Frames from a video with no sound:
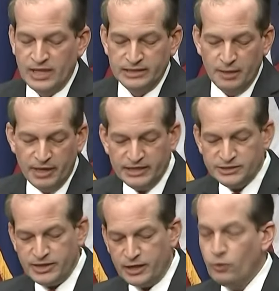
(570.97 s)
Now, many
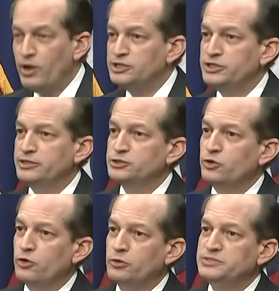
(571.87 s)
today question the
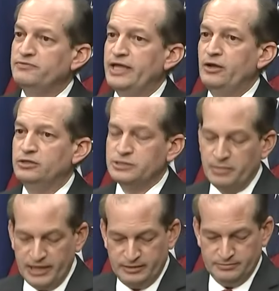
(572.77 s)
terms of that
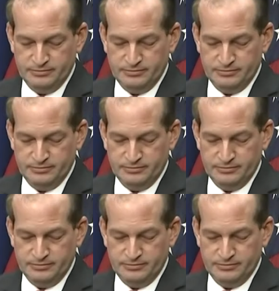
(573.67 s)
ultimatum,